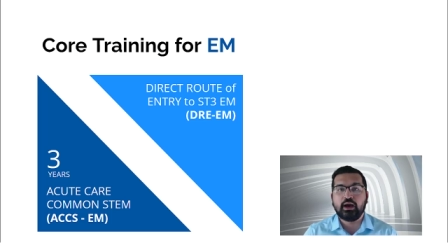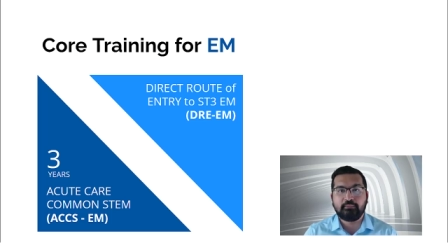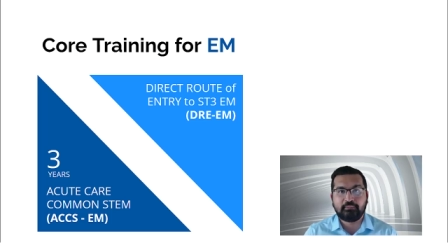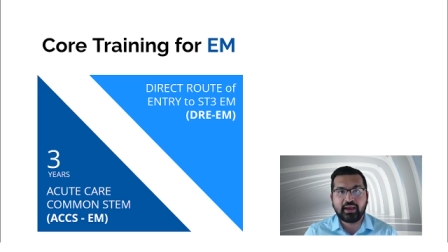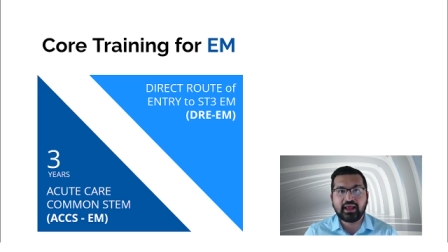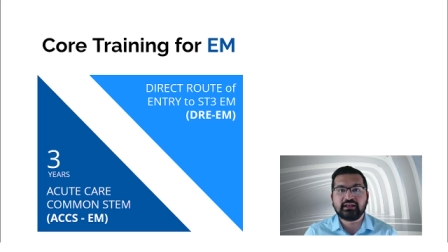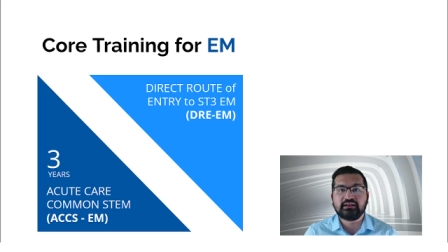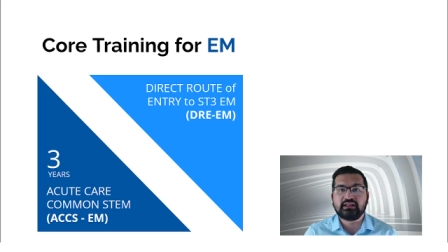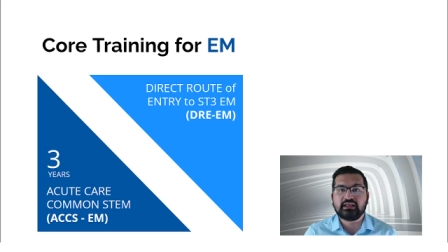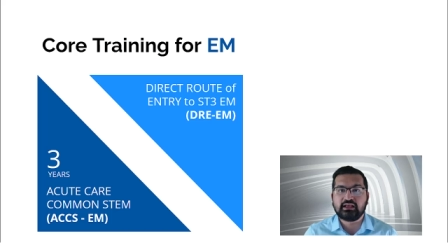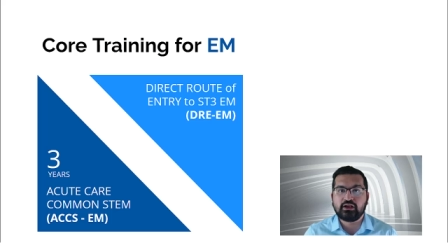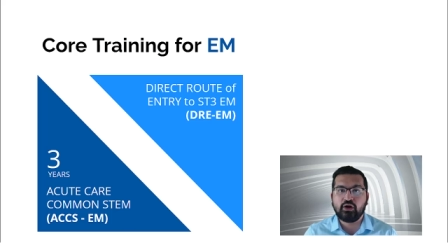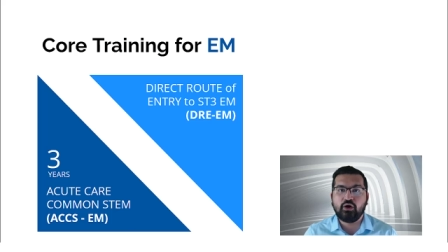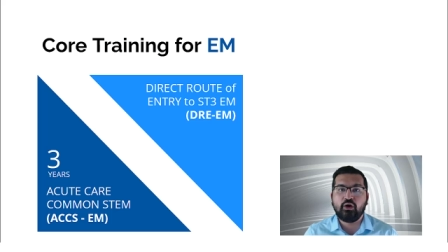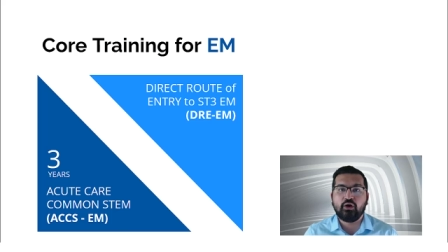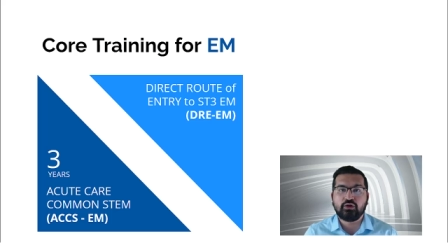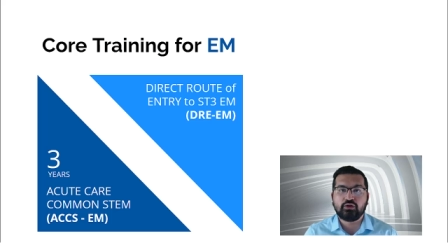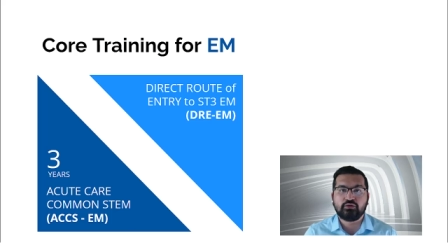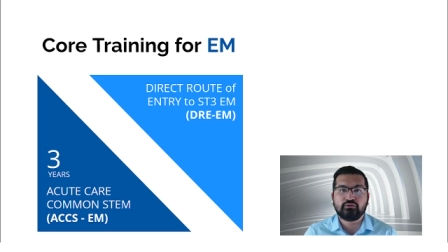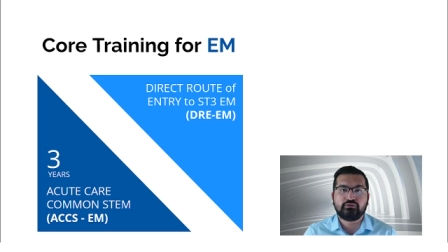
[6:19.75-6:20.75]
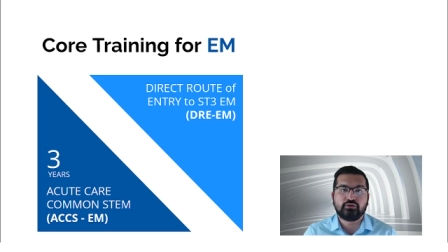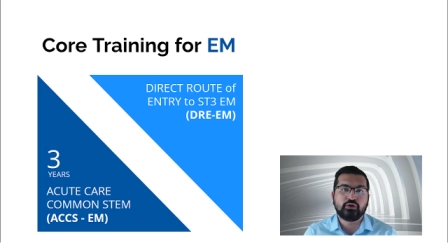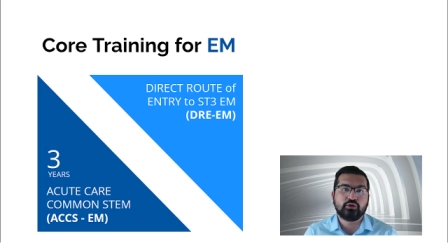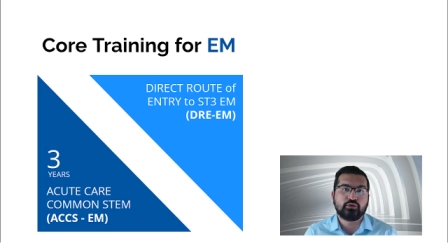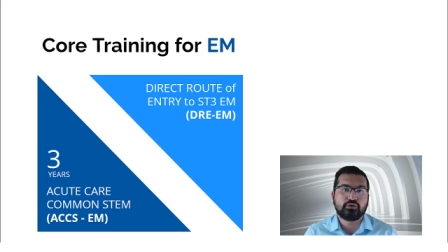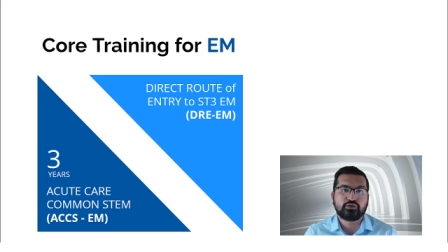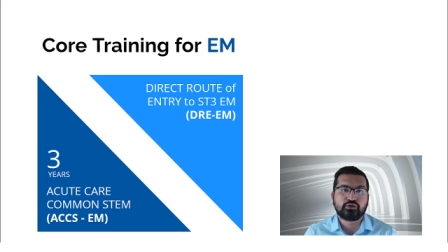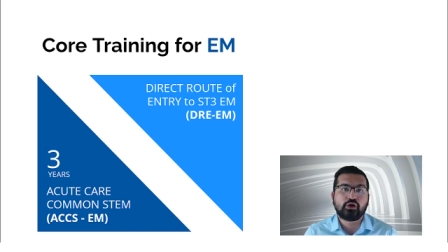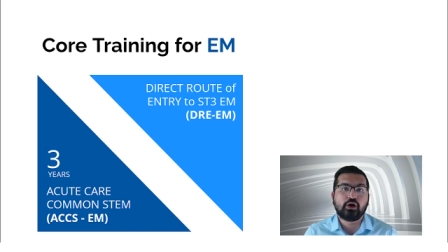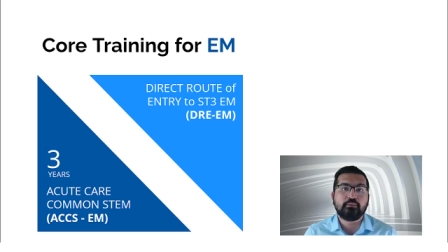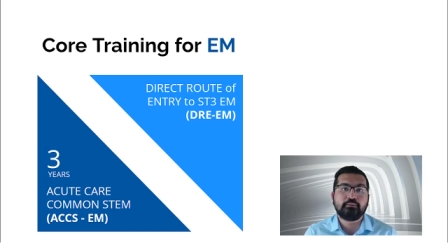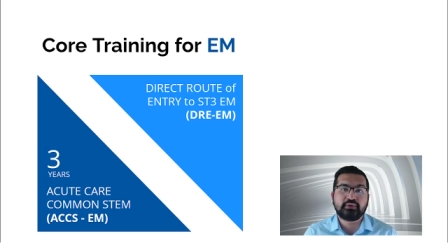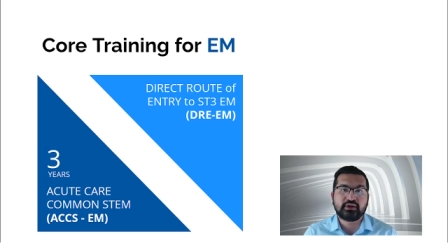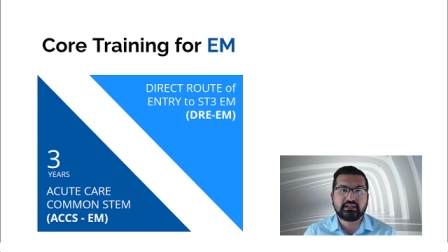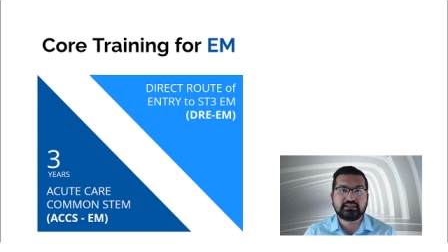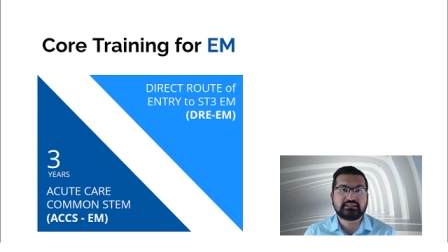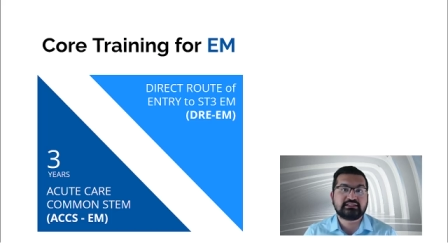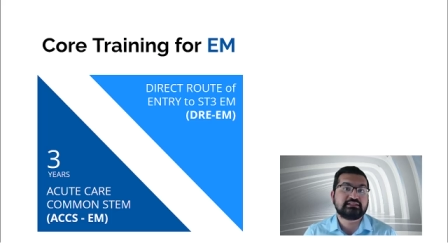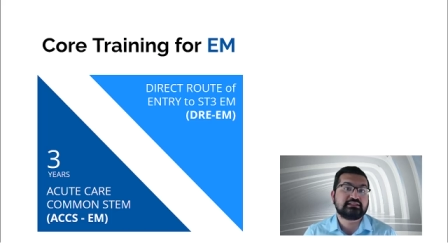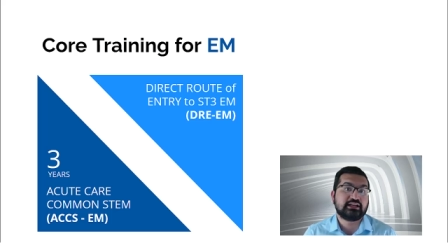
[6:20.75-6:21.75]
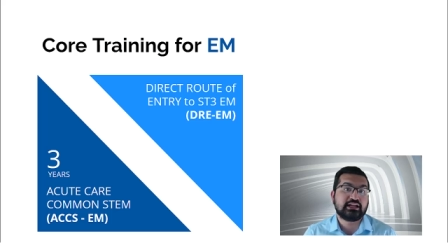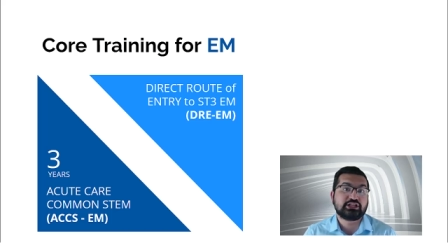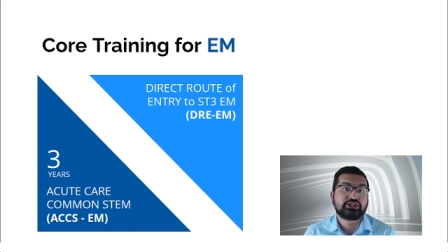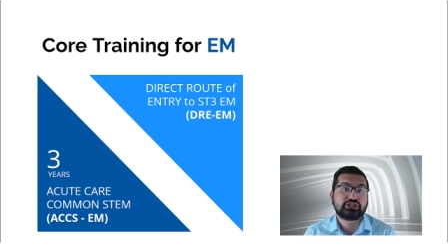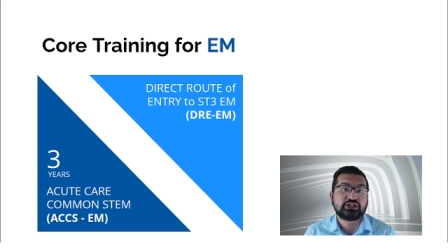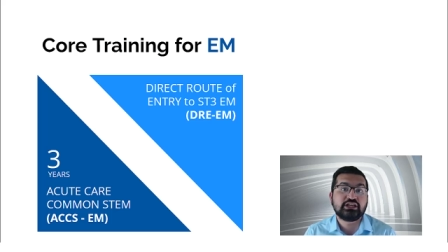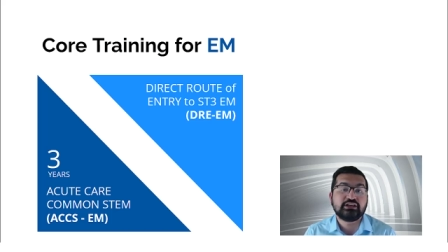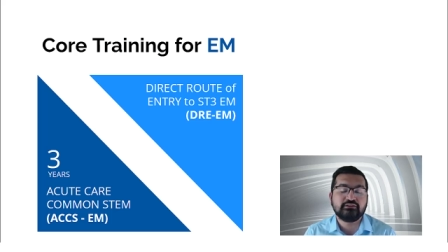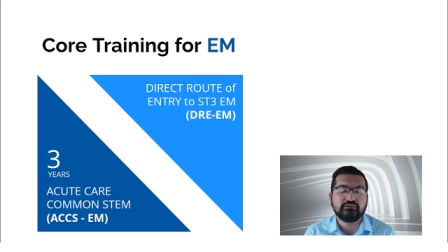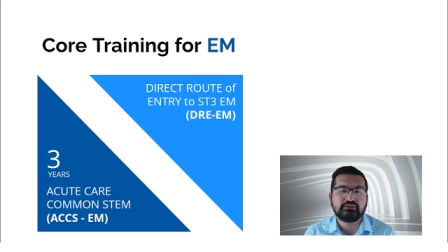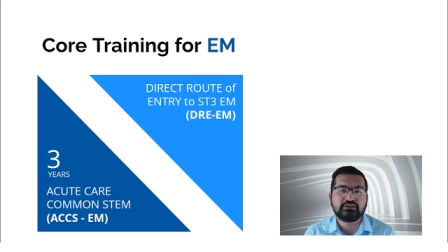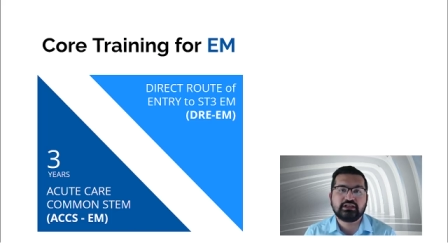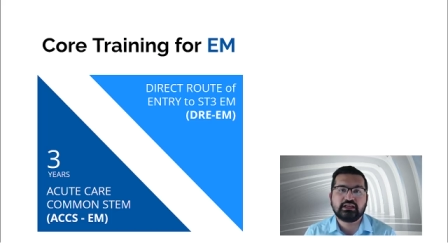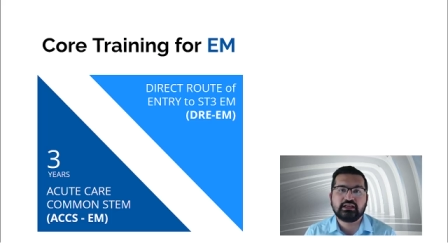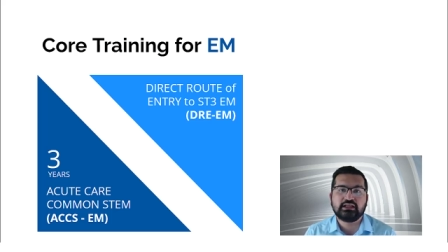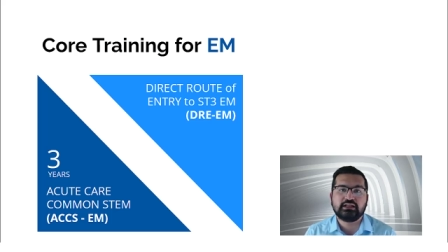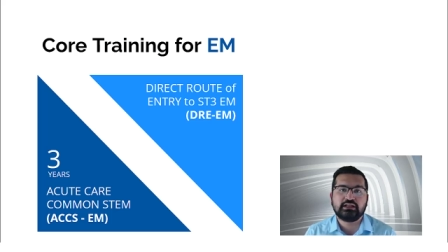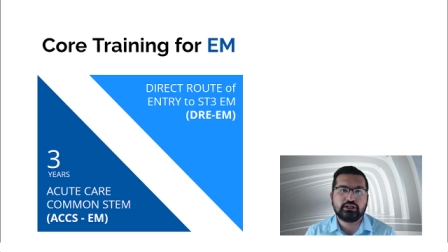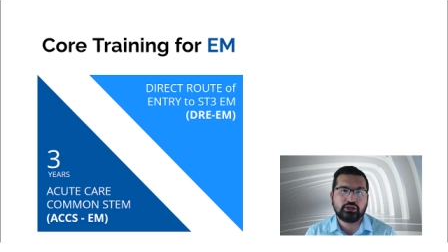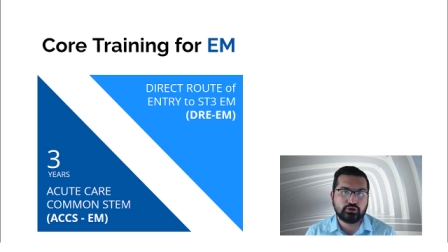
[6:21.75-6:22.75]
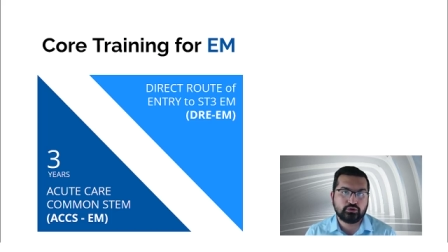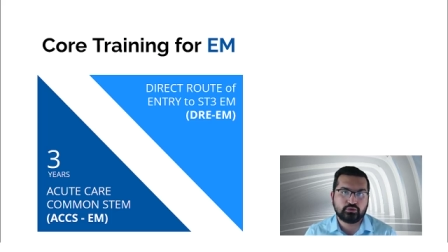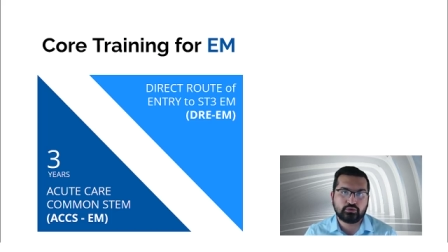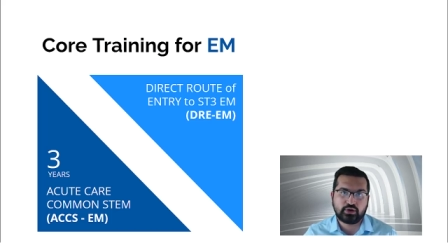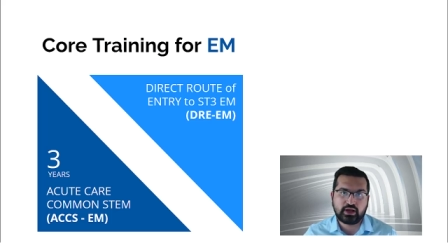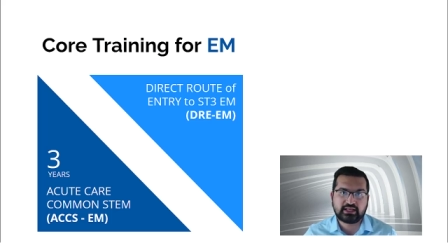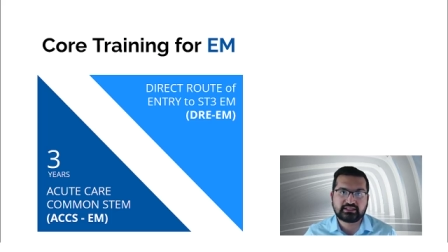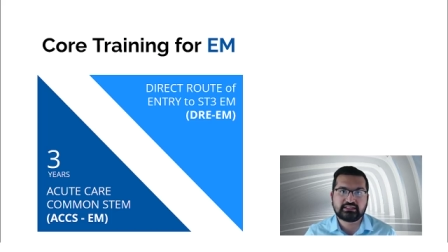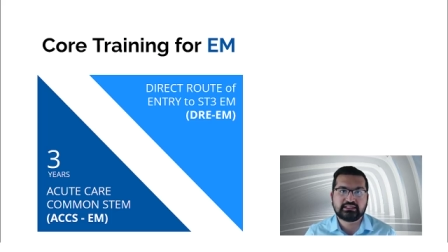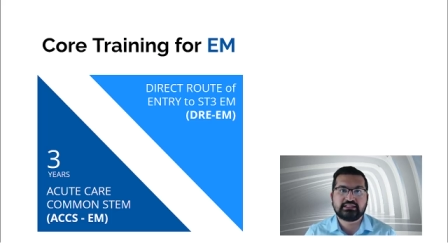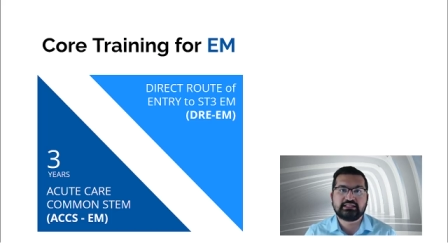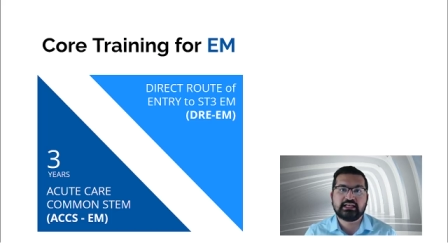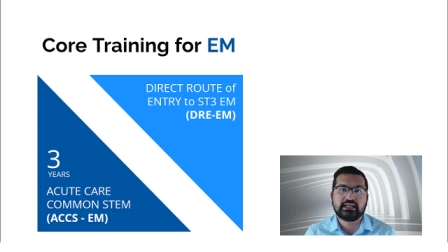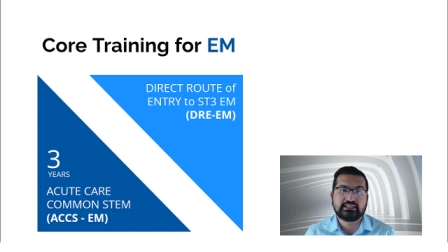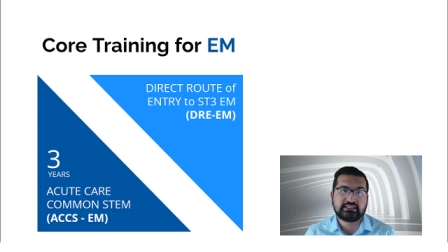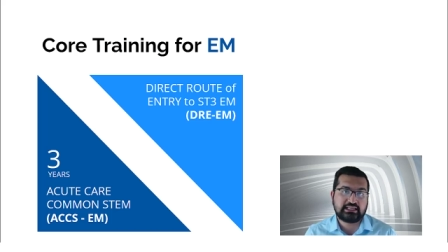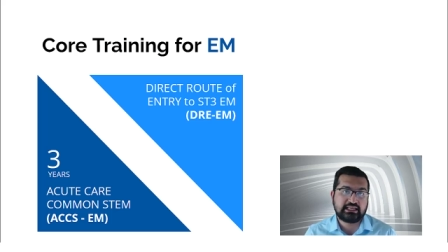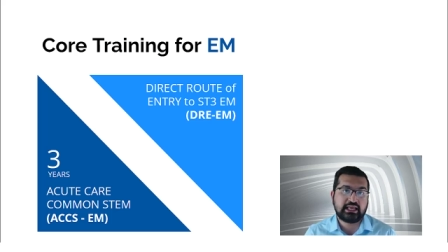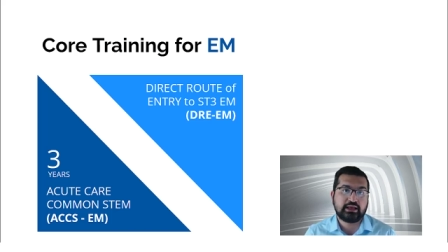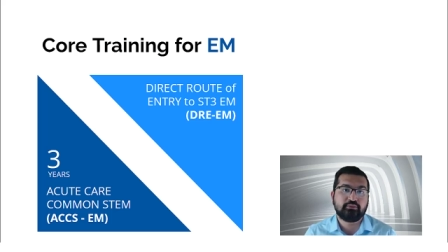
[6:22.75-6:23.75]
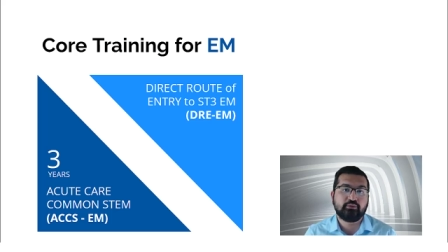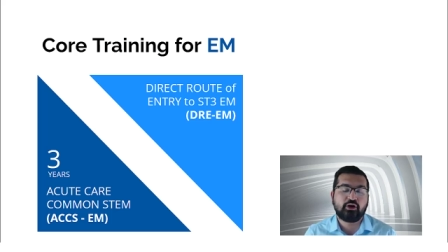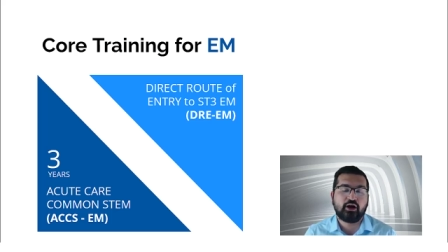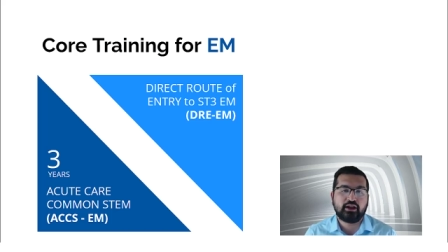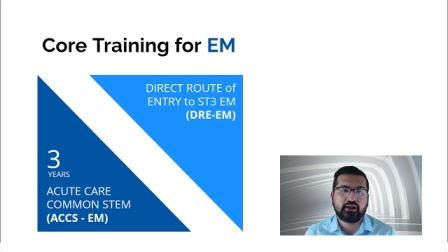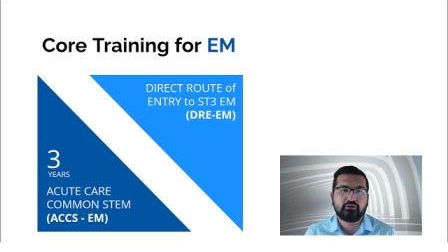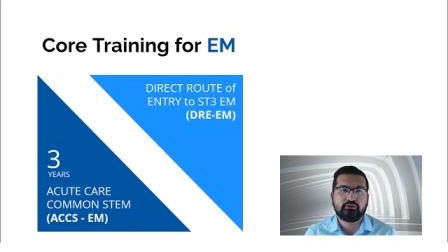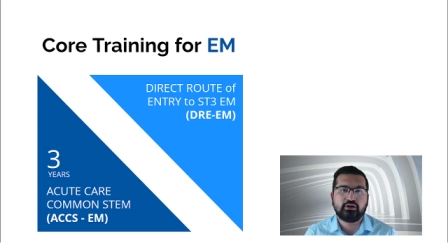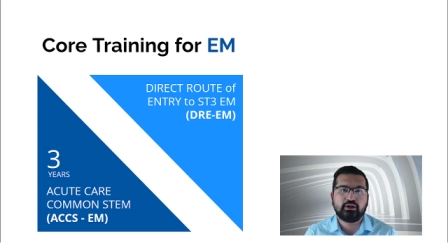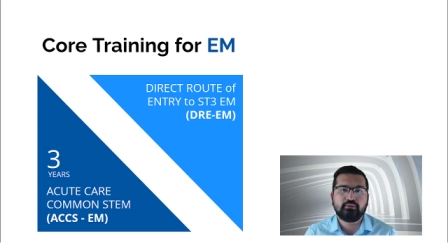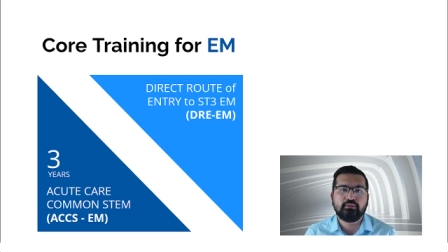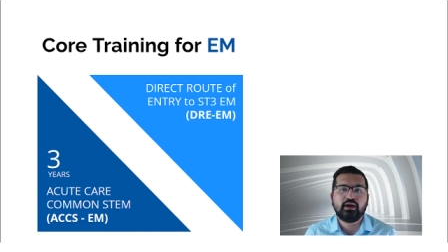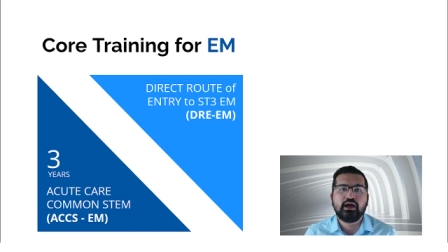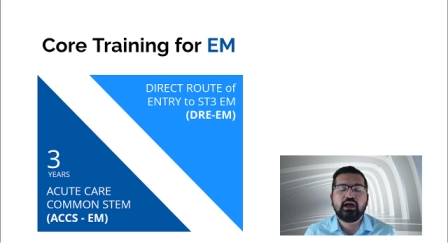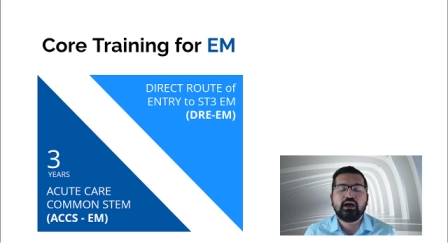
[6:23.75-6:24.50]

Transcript: pending all of your competencies are achieved in your ACCS EM curriculum.